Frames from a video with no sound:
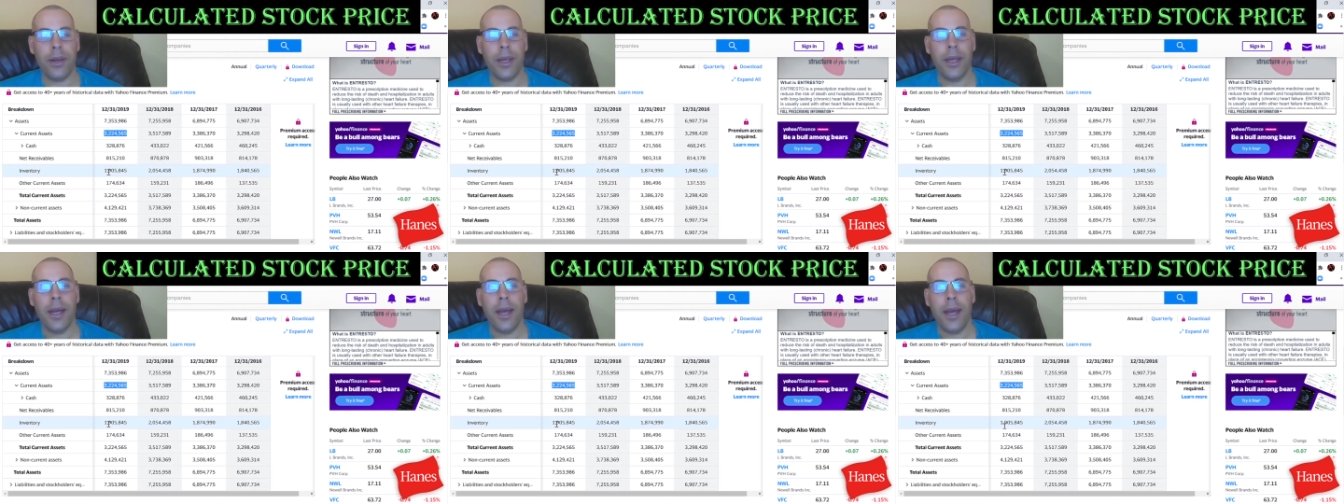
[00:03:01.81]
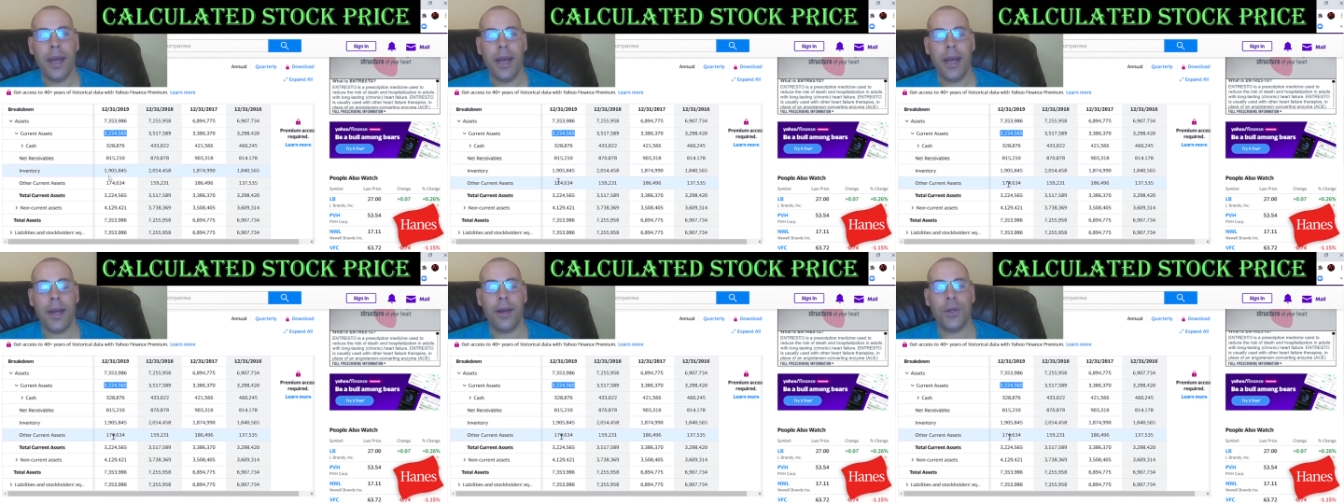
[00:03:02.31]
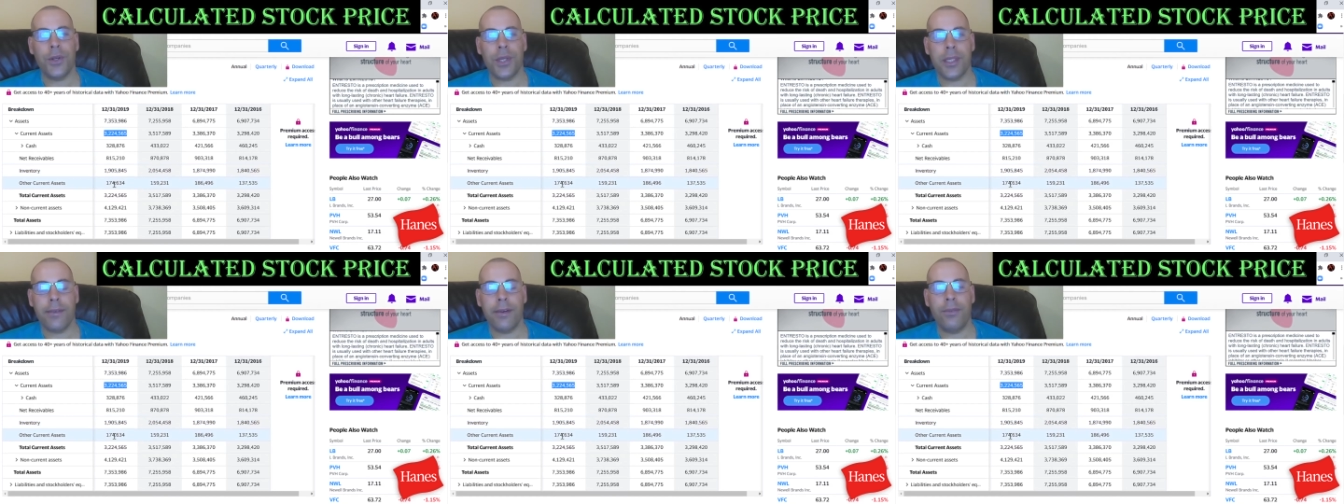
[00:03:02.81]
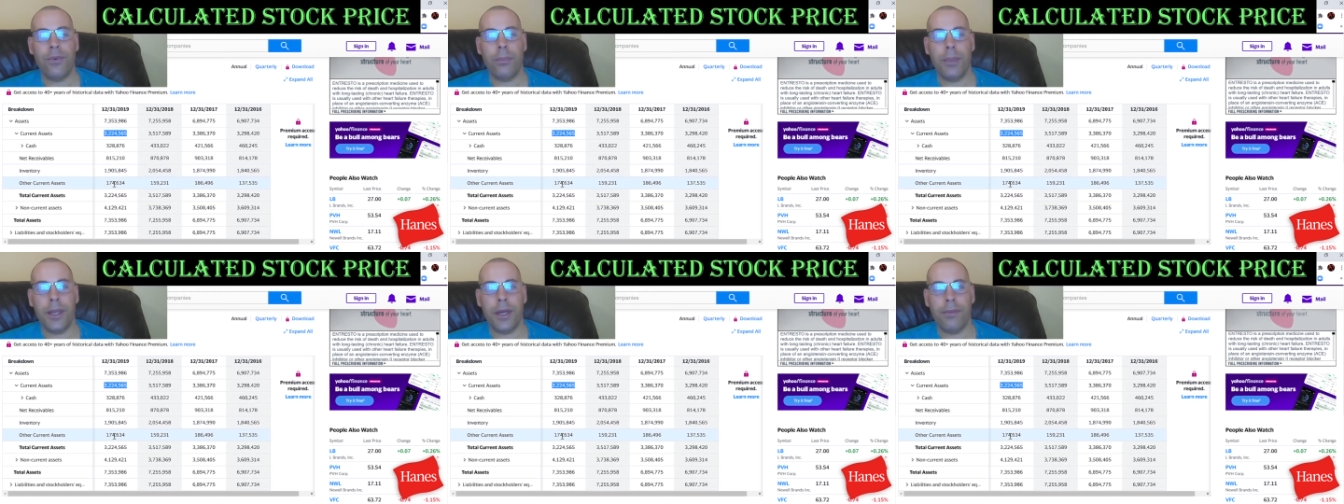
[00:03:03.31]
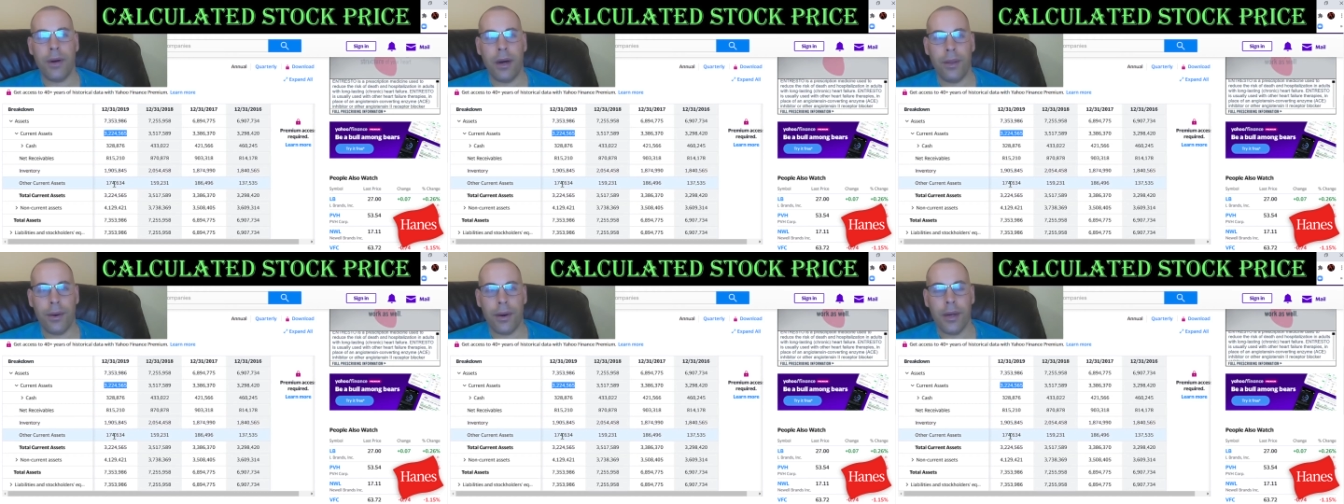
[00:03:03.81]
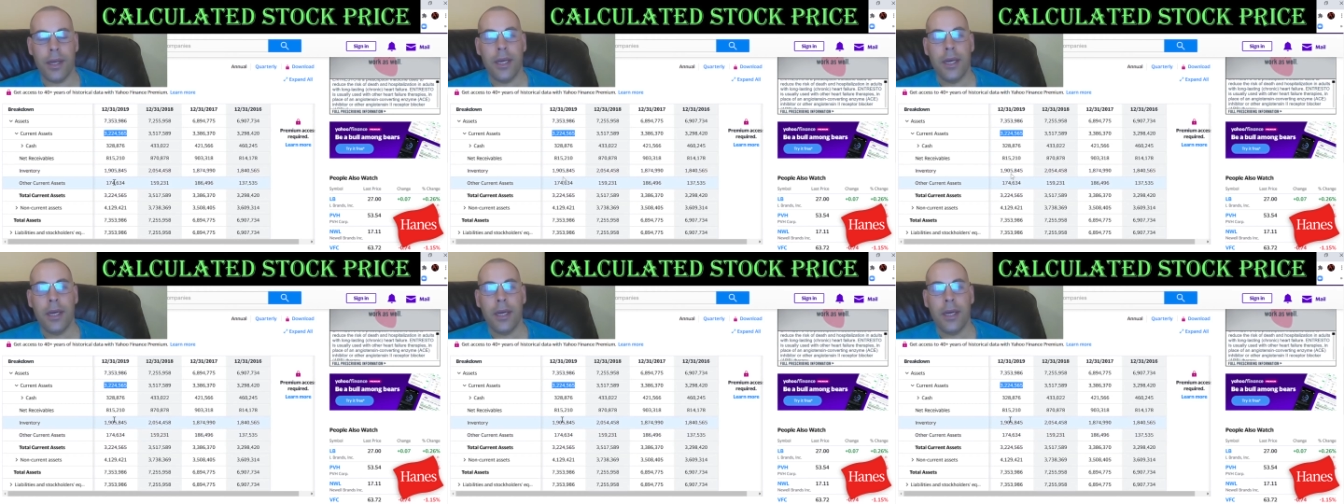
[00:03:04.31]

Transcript: and one hundred seventy-four million dollars of other.